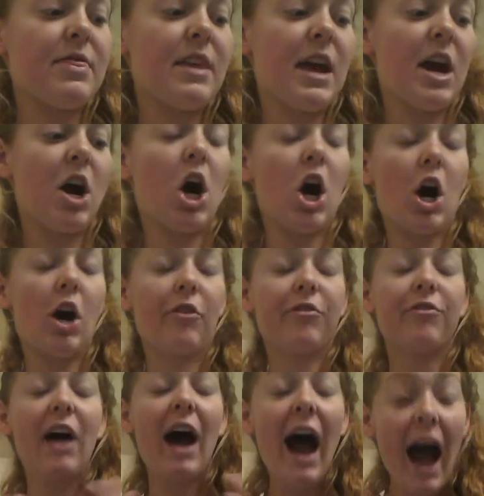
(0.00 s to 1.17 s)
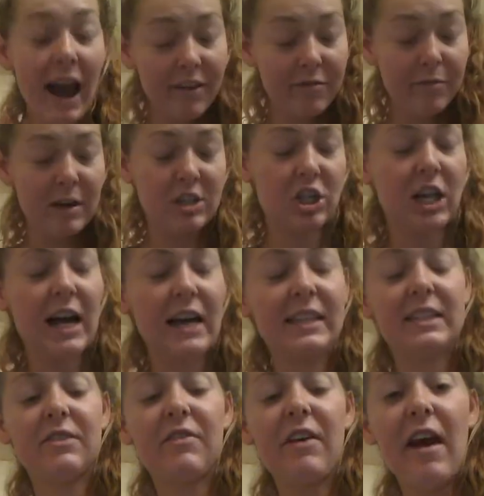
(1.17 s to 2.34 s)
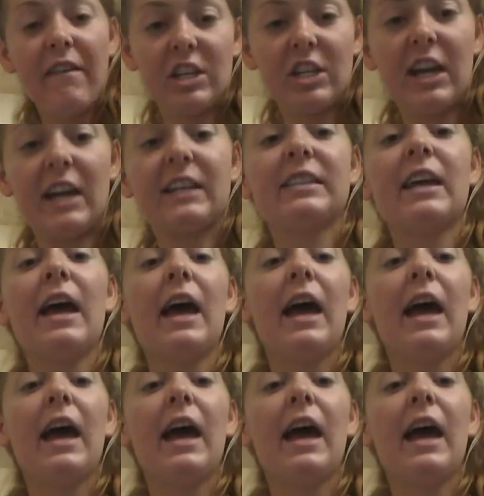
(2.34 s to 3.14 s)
there are 5 major classes of heavy chains.